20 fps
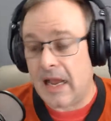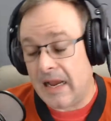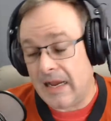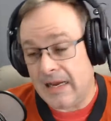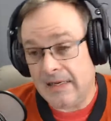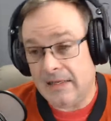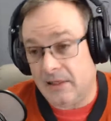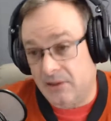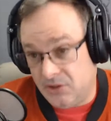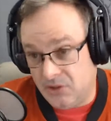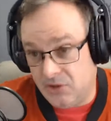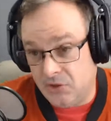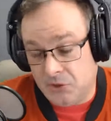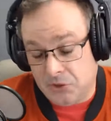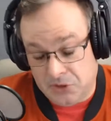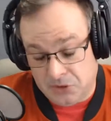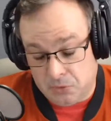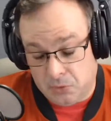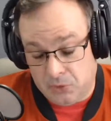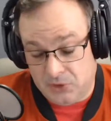I
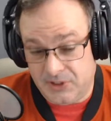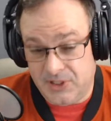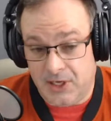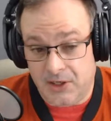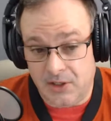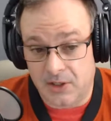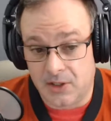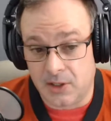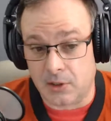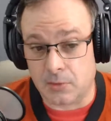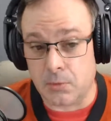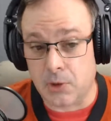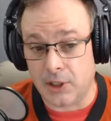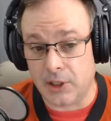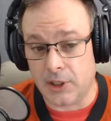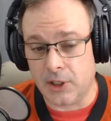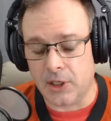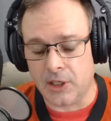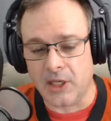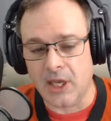just will tell you that they're
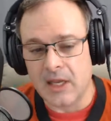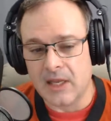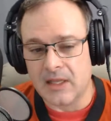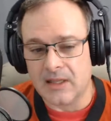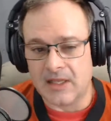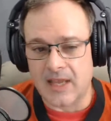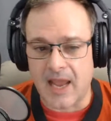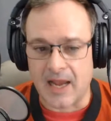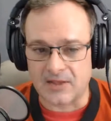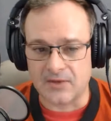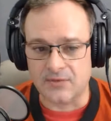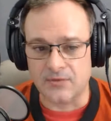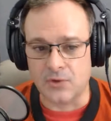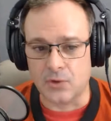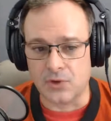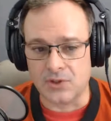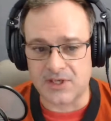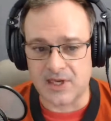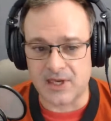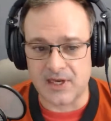pretty good. The active
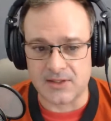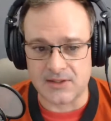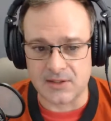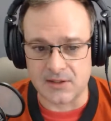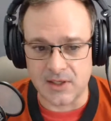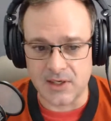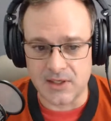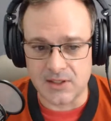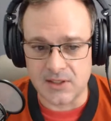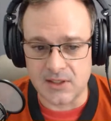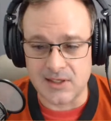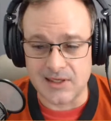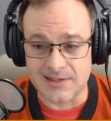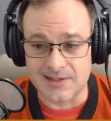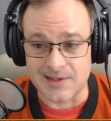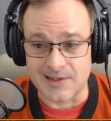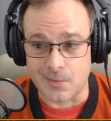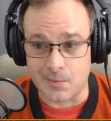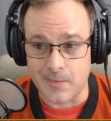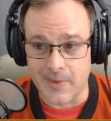noise cancellation
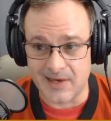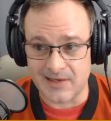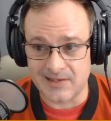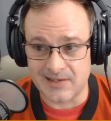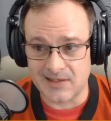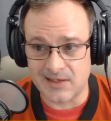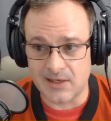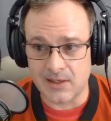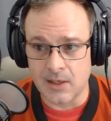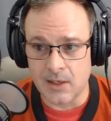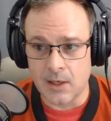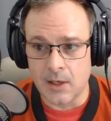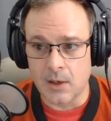is amazing